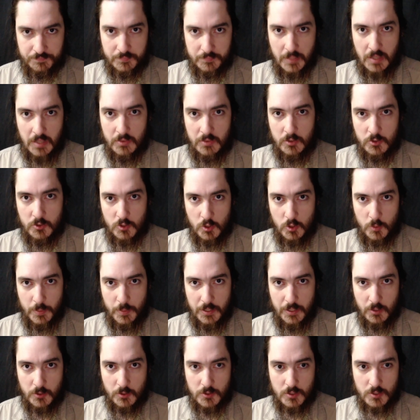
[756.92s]
the two
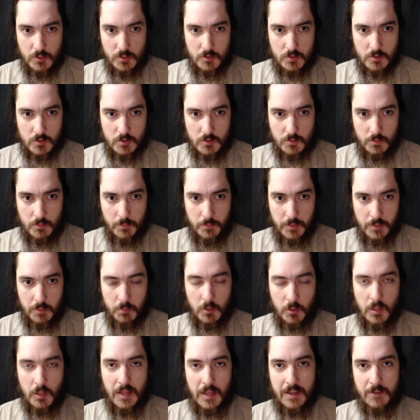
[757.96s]
Pearsons,
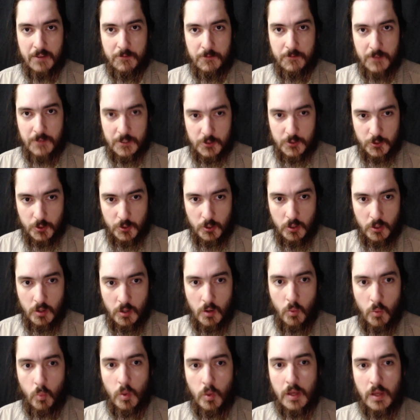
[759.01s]
people like Fisher,
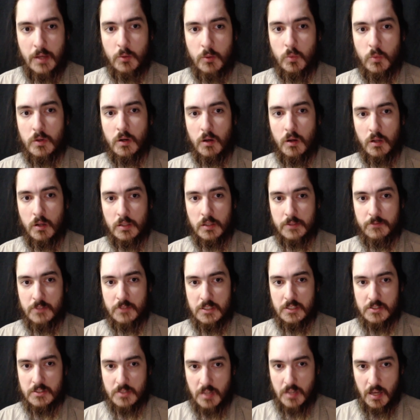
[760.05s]
why would all of
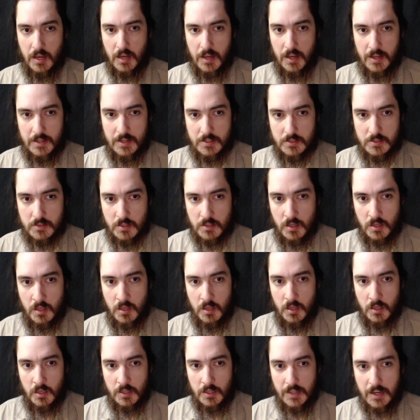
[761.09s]
these guys
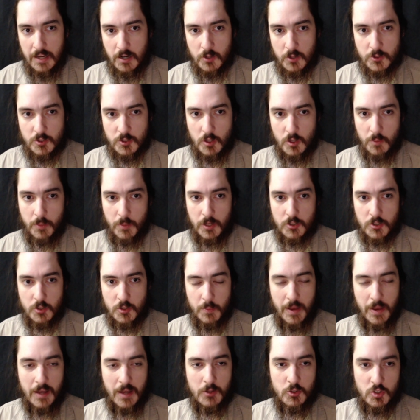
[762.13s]
care so much
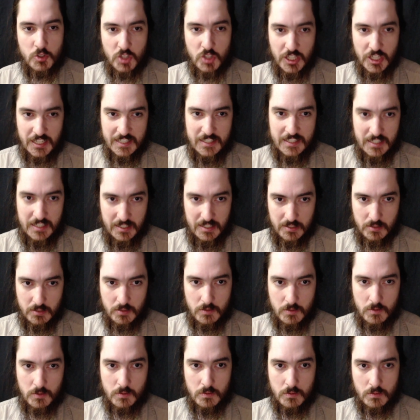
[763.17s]
about
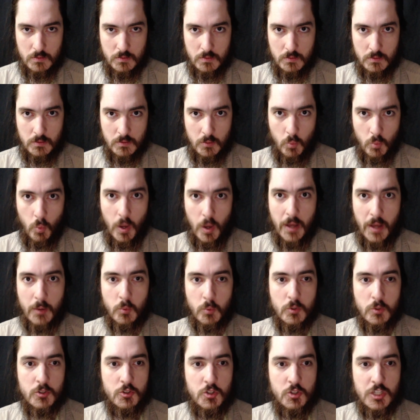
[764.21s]
genius? Why
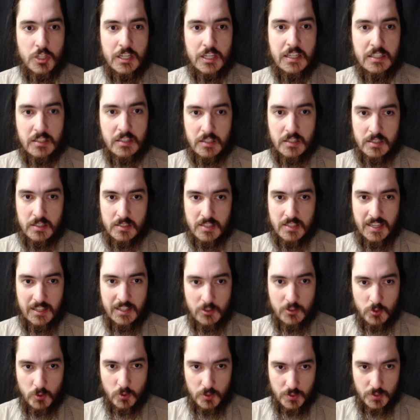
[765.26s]
would genius
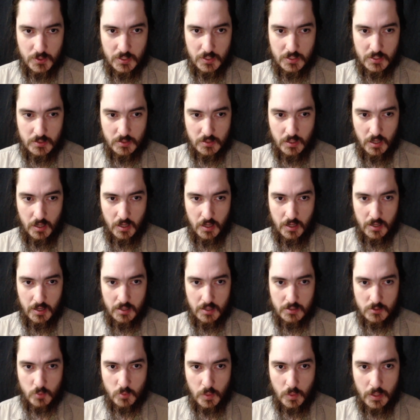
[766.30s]
interest these
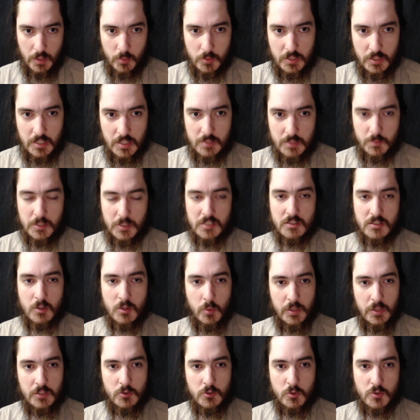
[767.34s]
guys? Why would they be so
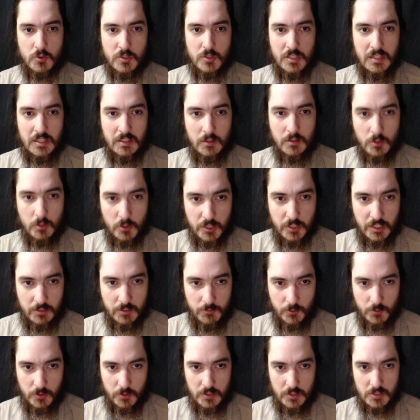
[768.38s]
interested in looking
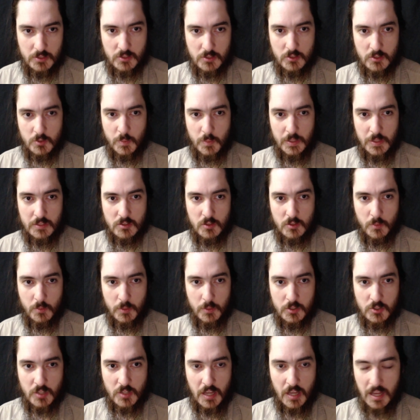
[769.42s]
for this and spend so
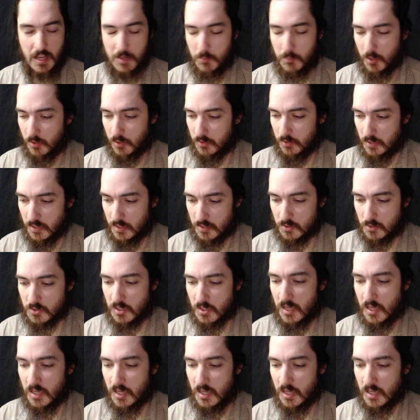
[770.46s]
much time on this?